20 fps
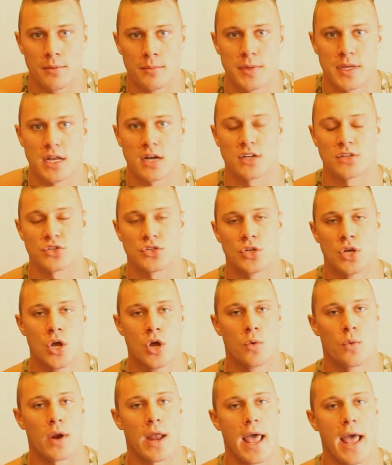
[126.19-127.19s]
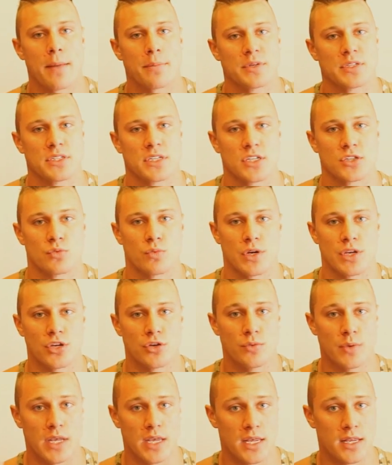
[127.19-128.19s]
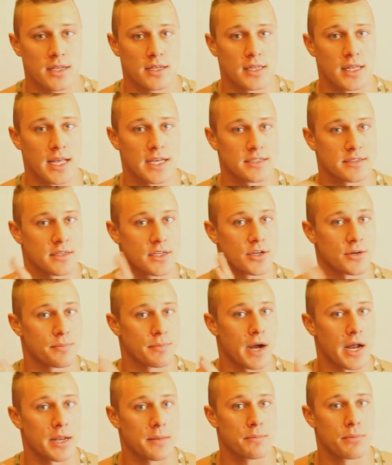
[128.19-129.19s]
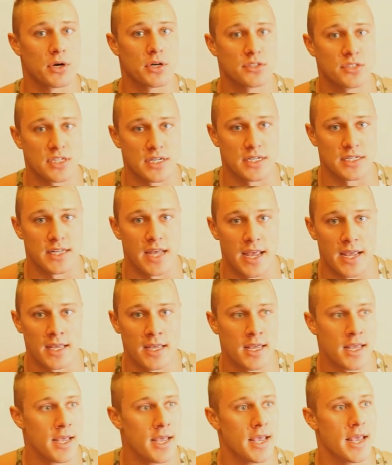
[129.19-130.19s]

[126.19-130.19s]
Because what happens is when you eat less than your body burns in a day,